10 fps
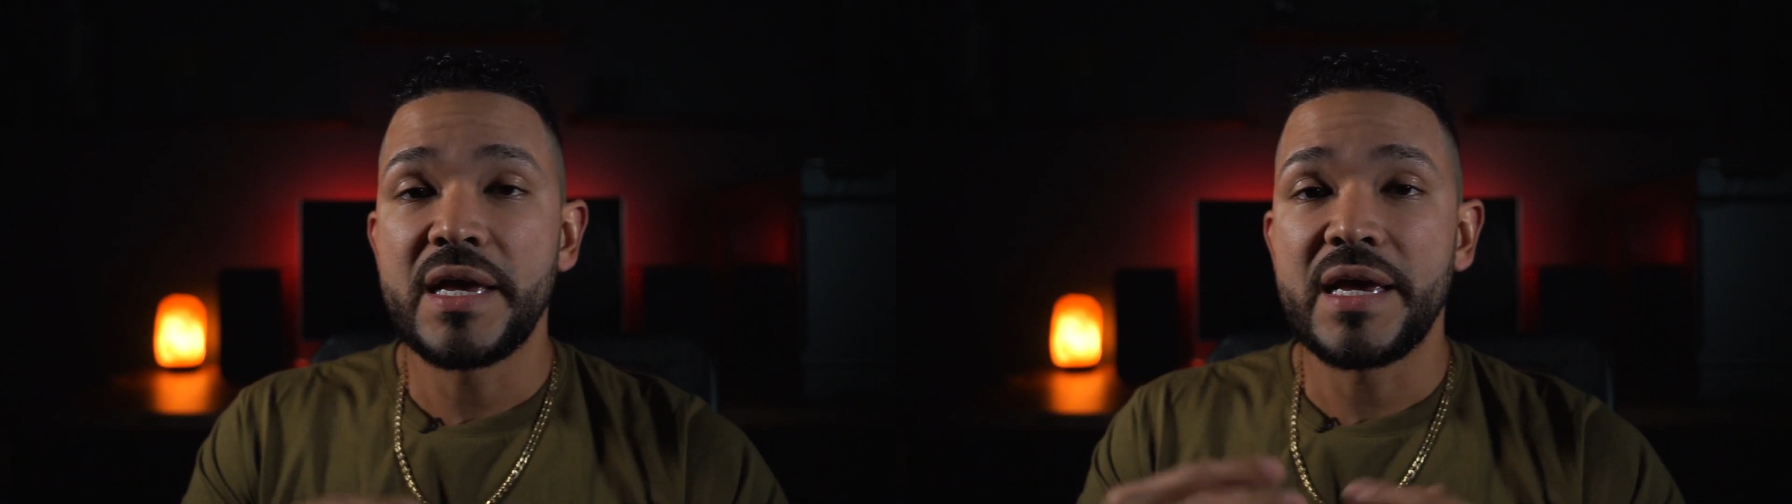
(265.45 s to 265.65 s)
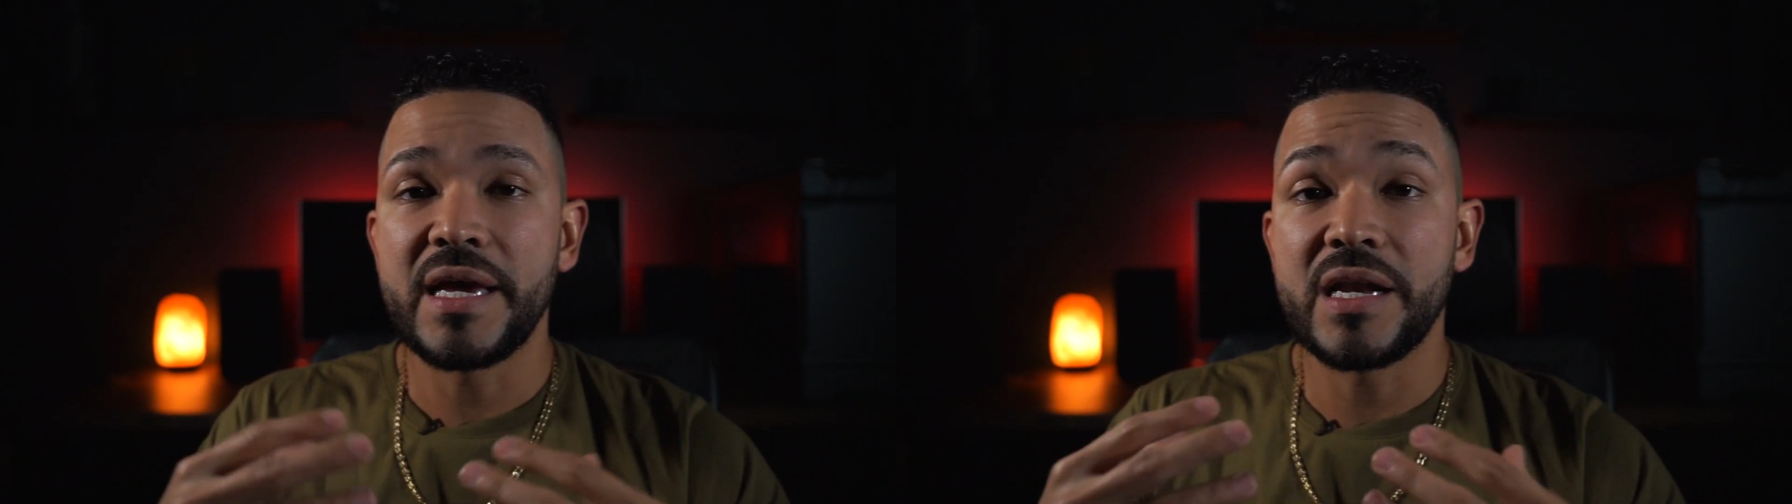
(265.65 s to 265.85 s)

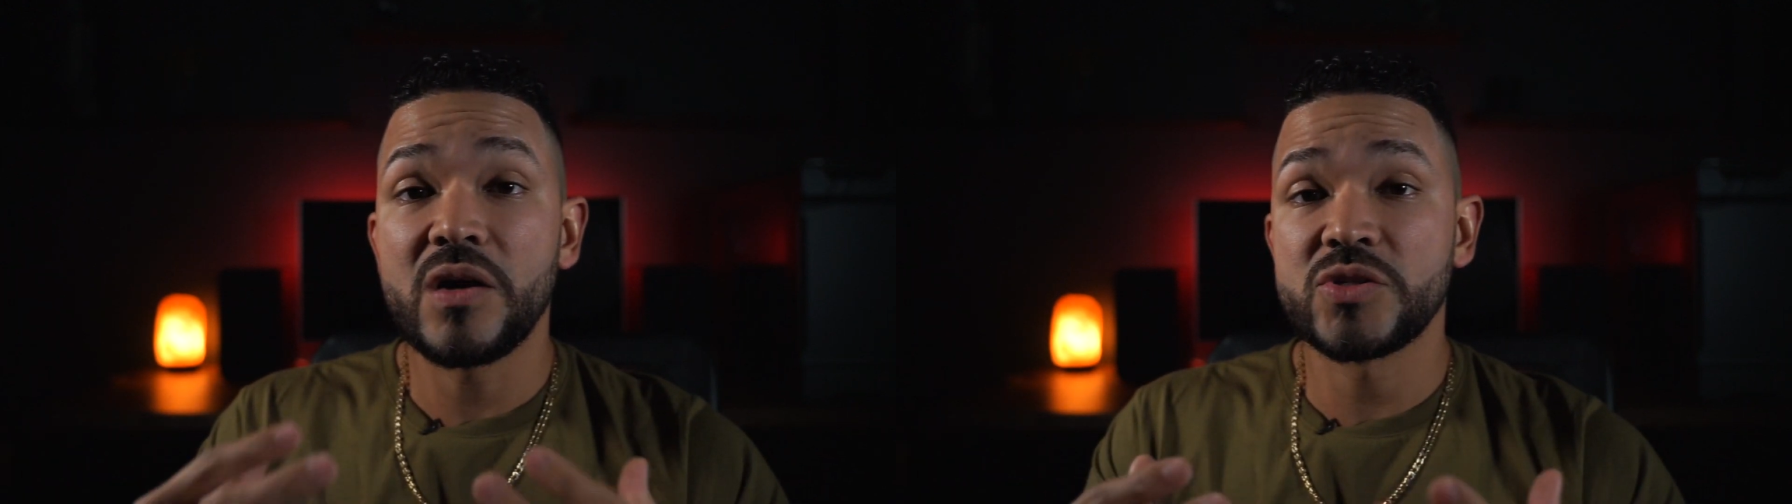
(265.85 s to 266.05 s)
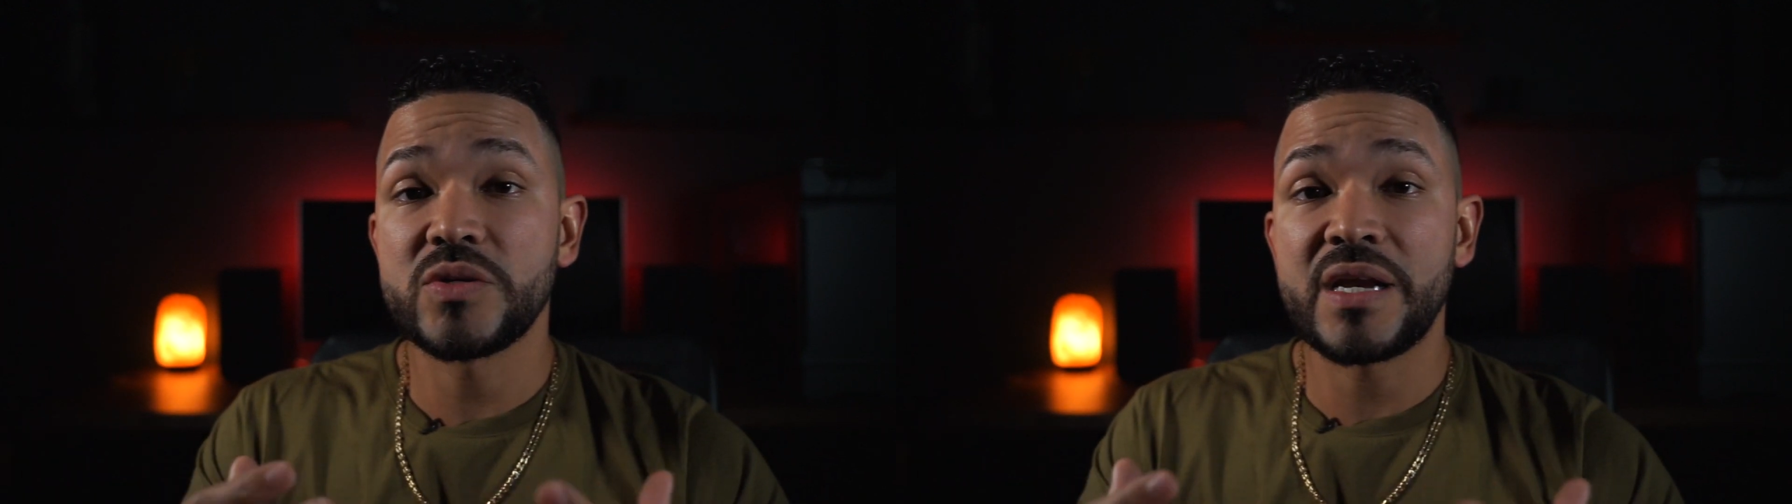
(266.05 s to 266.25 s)
It
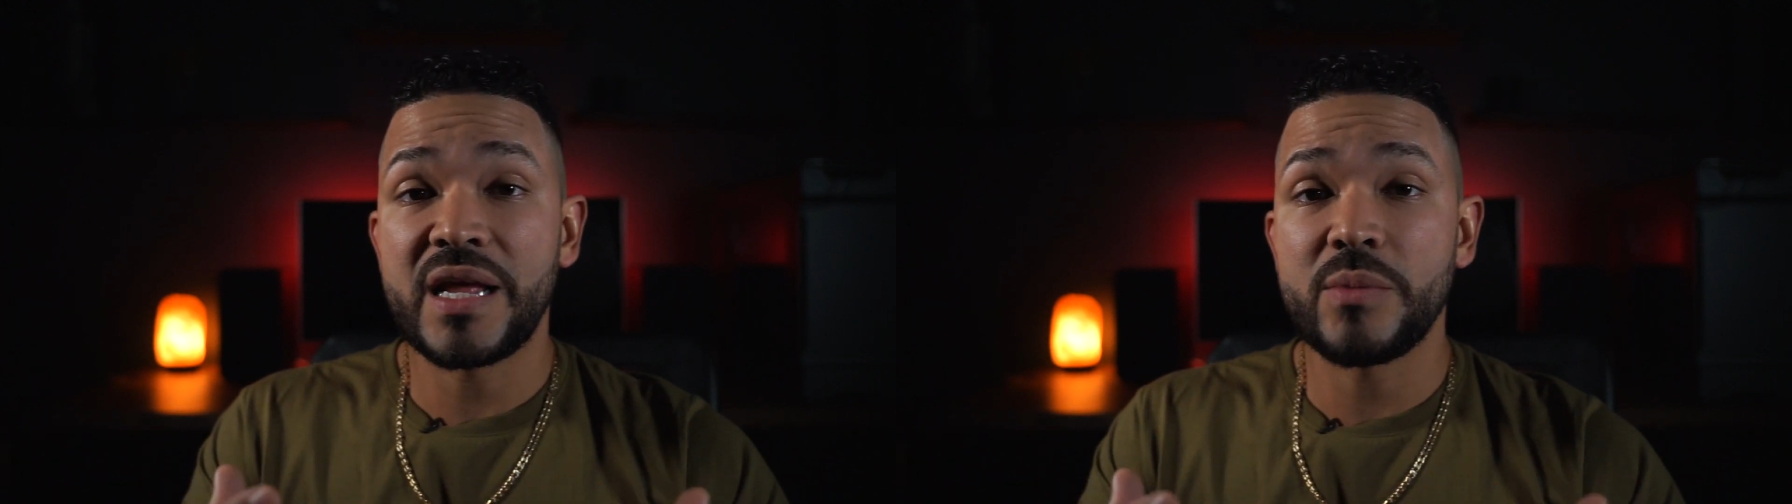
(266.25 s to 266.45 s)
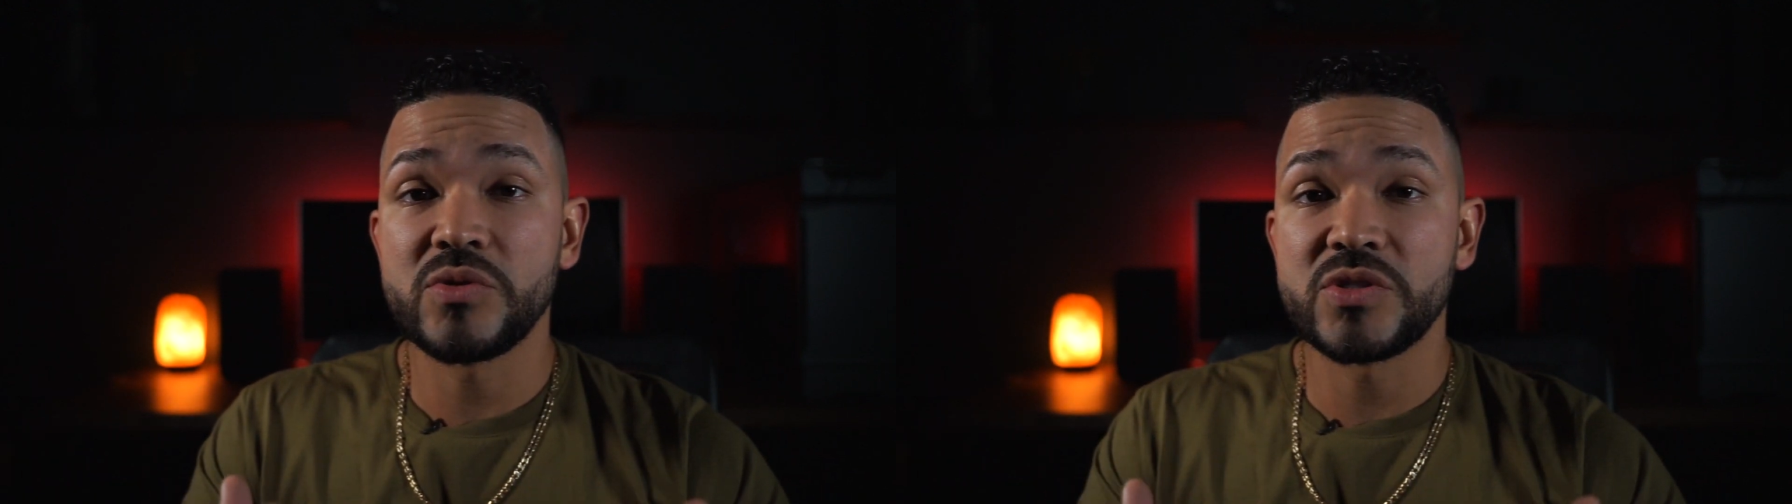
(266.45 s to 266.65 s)
also
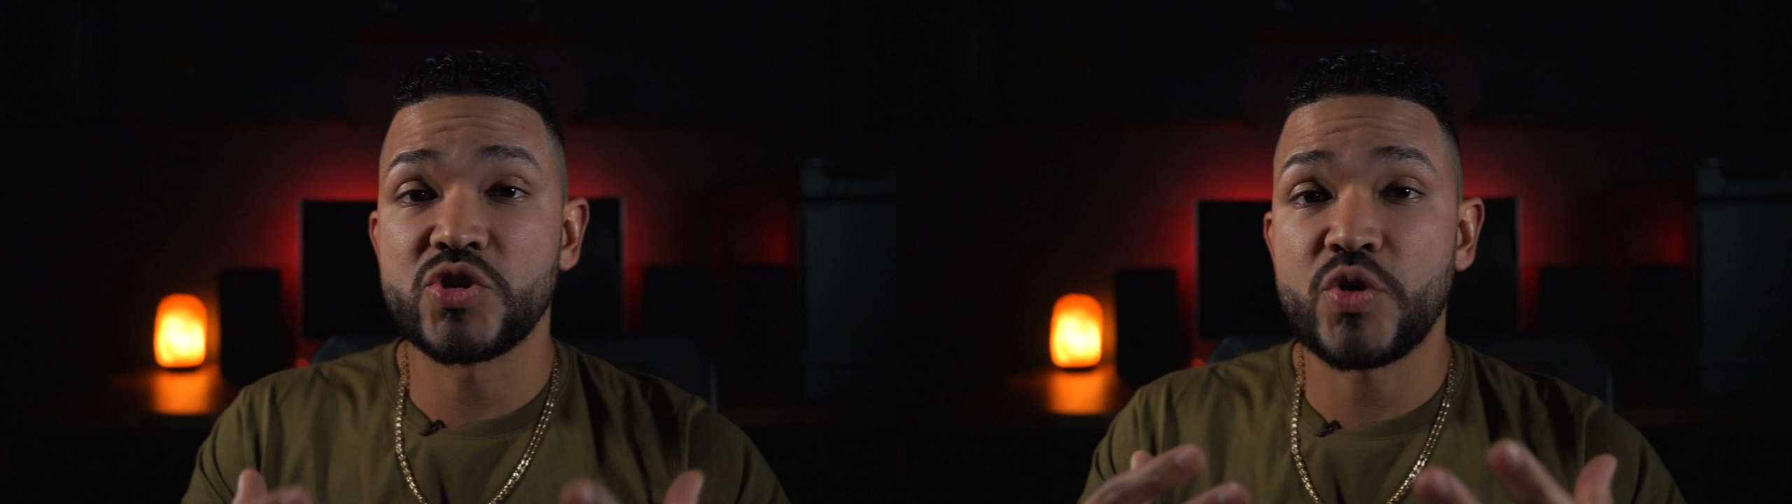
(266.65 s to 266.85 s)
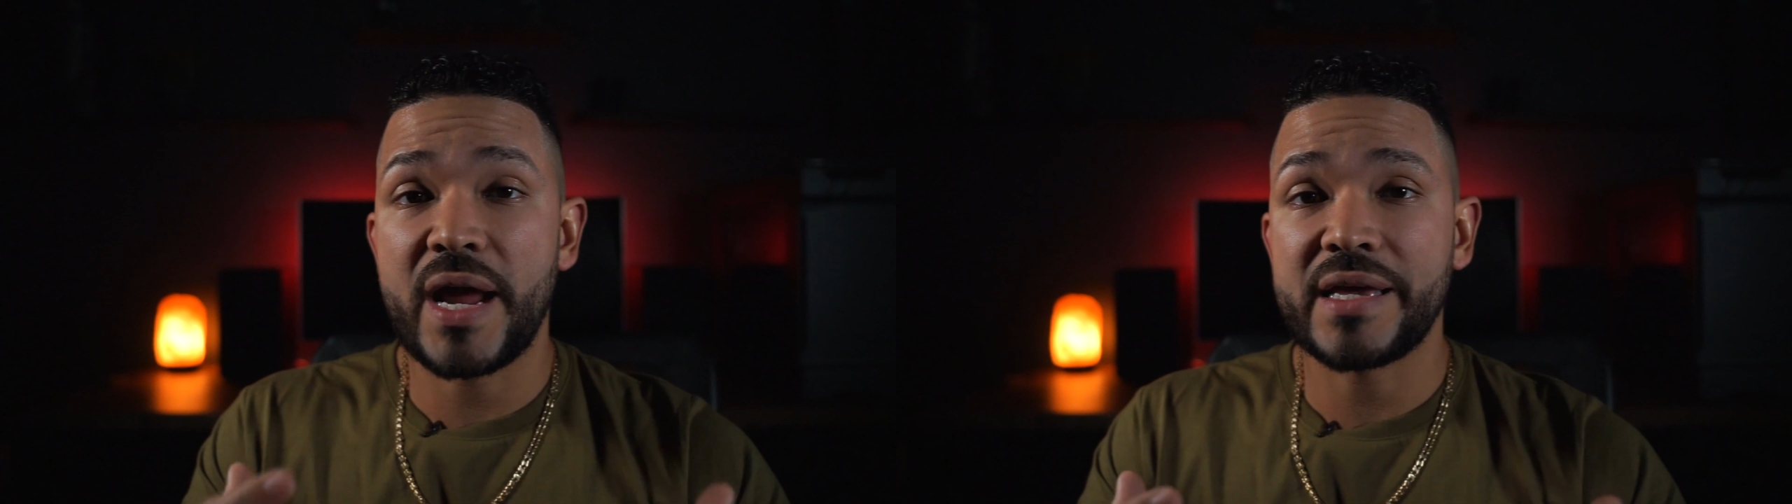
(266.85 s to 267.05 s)
enables
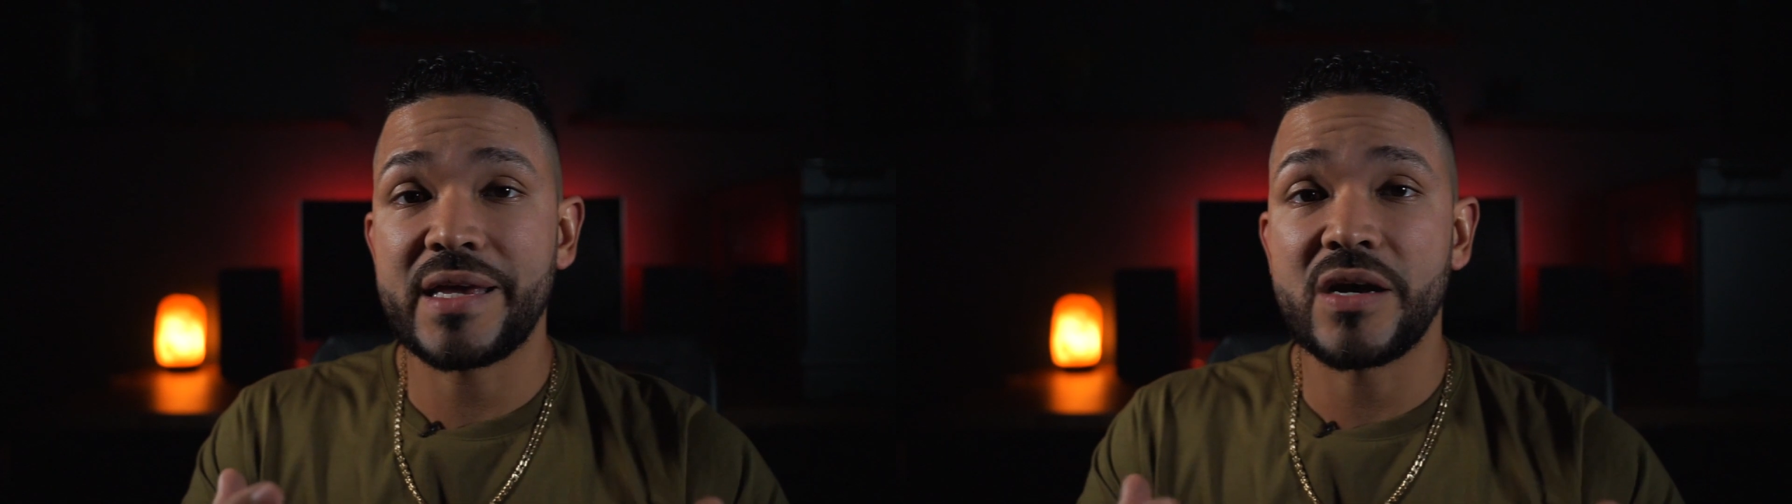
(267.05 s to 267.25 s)
tracking